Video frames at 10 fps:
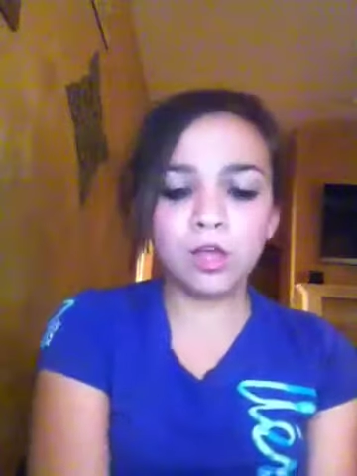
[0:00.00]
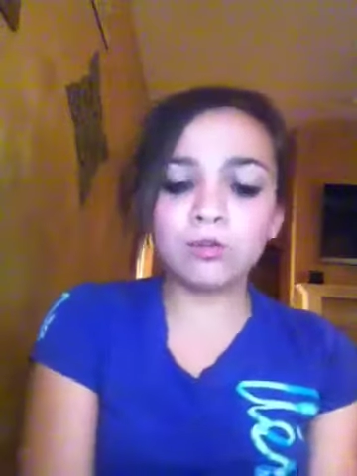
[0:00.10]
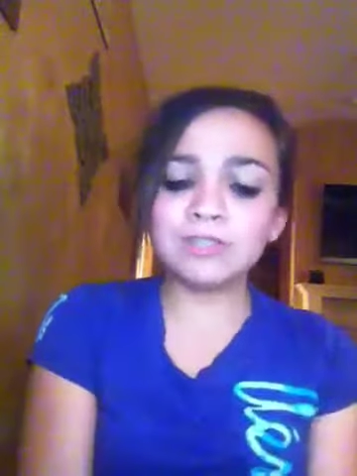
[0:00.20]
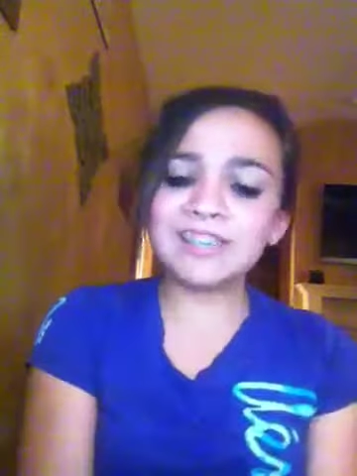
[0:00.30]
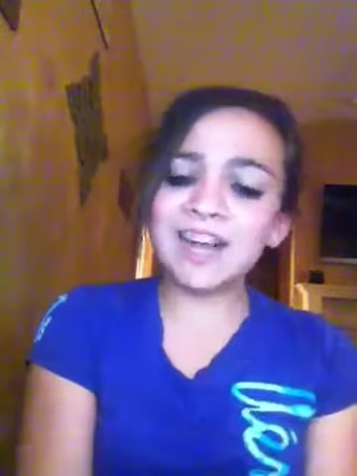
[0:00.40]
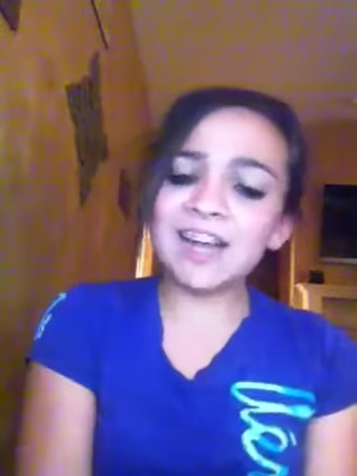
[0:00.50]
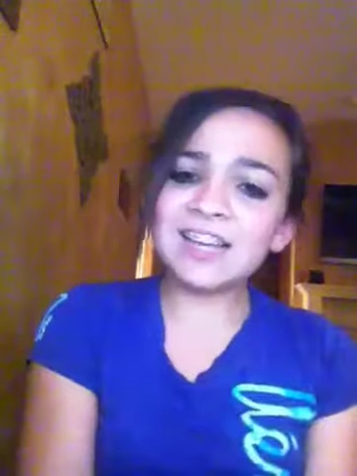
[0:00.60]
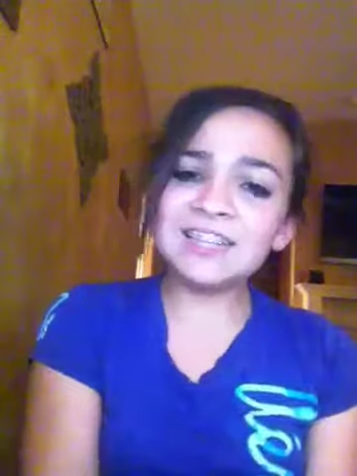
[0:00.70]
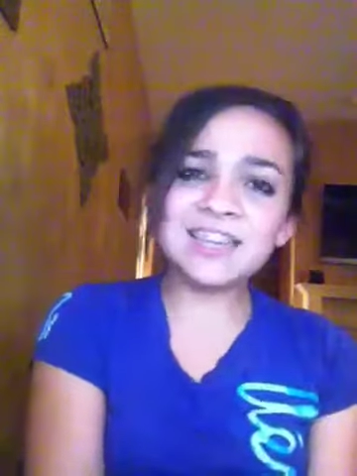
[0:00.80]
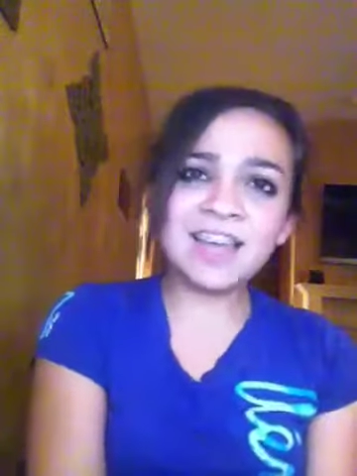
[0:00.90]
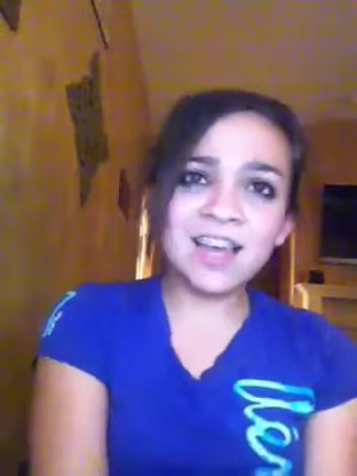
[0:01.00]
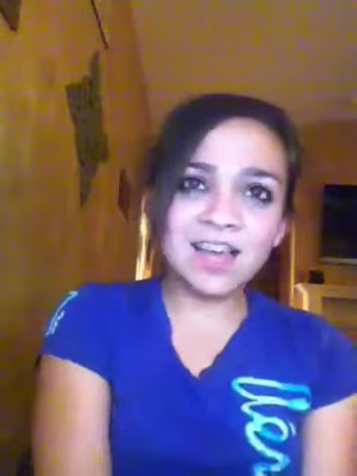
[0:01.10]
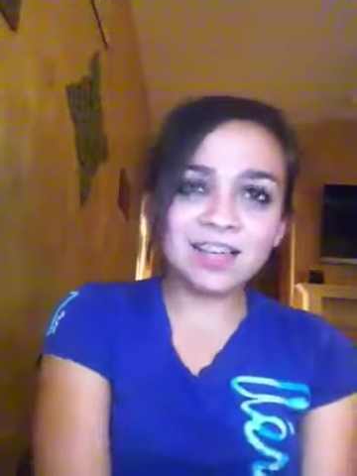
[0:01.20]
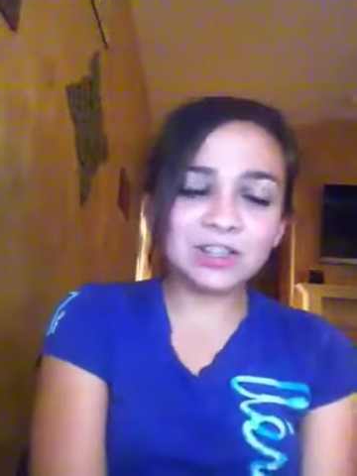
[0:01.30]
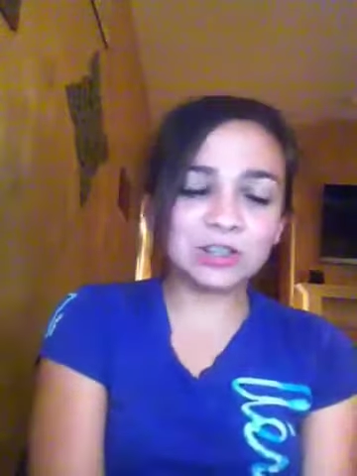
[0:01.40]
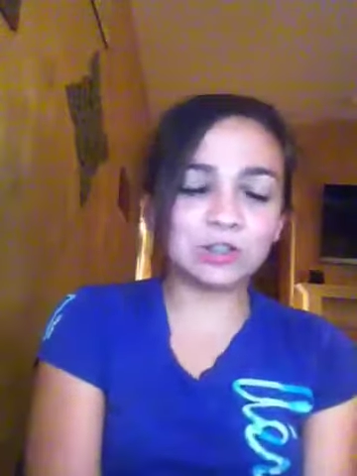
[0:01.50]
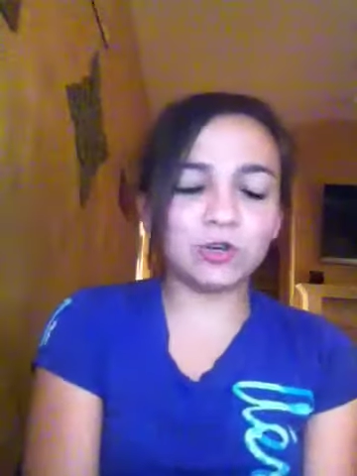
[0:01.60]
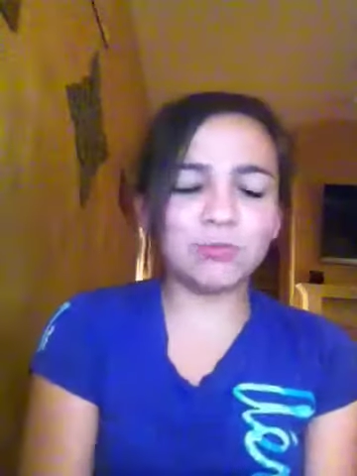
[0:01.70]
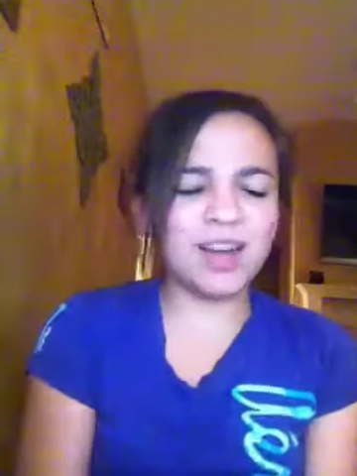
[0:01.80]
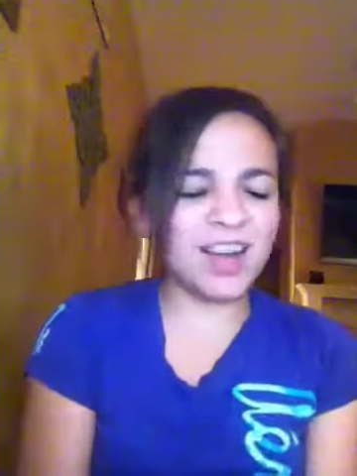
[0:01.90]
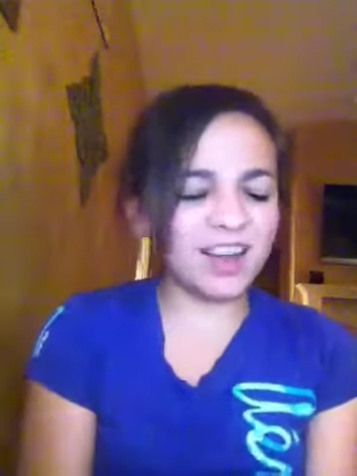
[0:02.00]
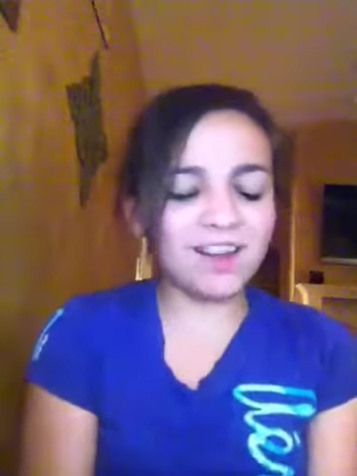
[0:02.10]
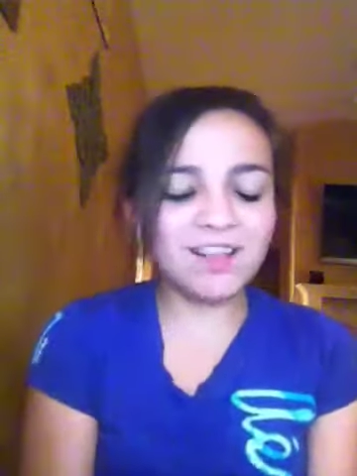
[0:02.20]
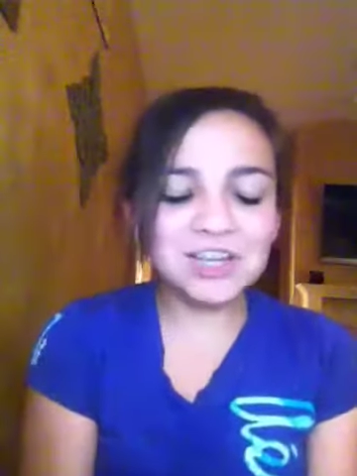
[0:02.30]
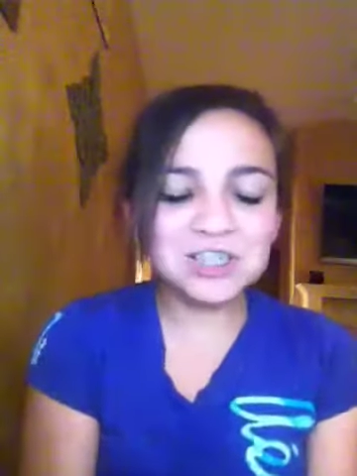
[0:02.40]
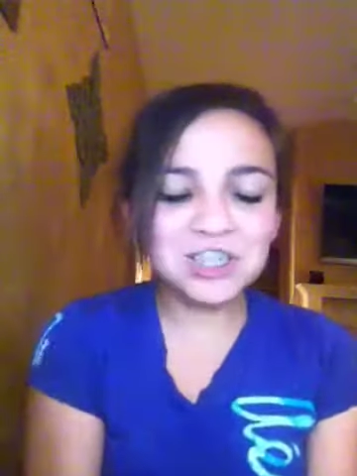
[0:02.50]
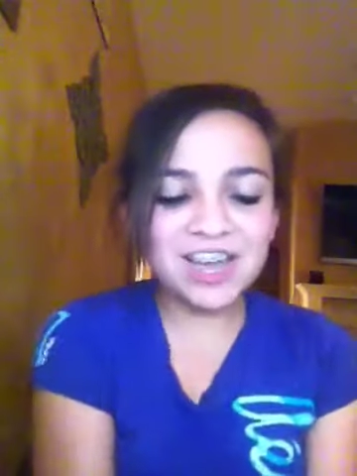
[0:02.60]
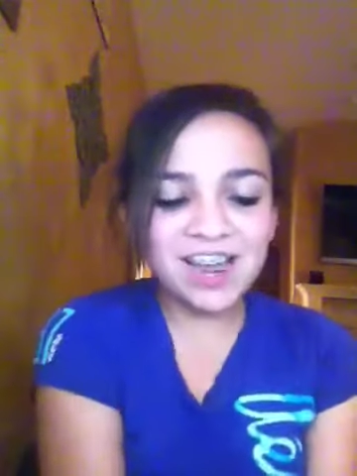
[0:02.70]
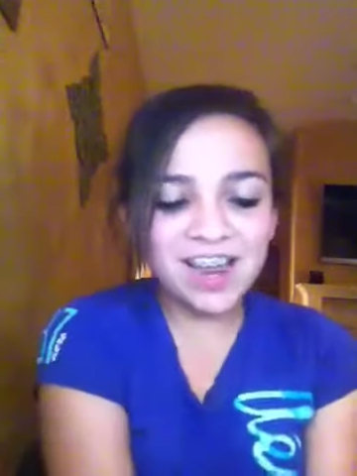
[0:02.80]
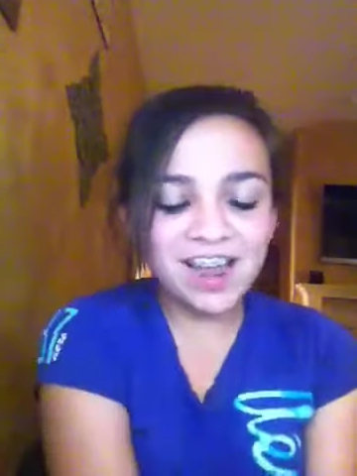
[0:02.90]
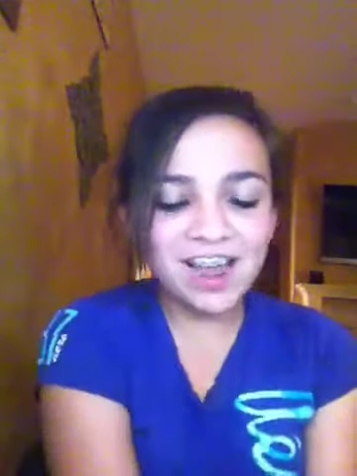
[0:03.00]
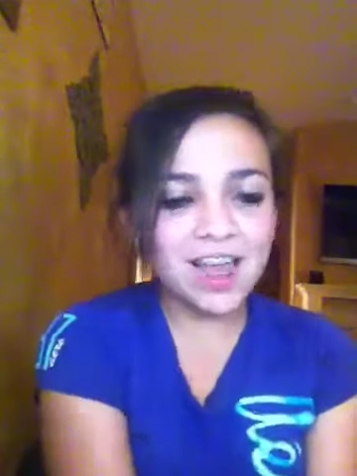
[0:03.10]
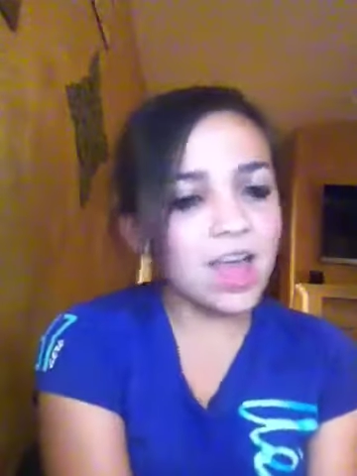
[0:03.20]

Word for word: No scientist or biology,